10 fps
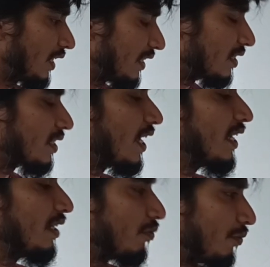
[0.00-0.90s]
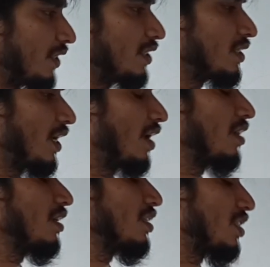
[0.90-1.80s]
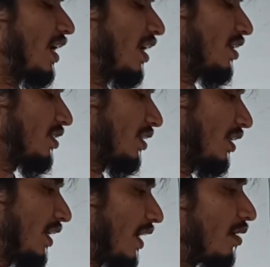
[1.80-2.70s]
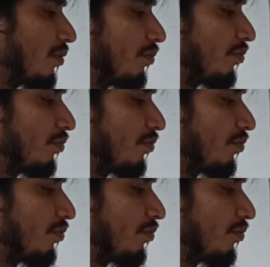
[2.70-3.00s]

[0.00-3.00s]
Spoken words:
inside which another charge can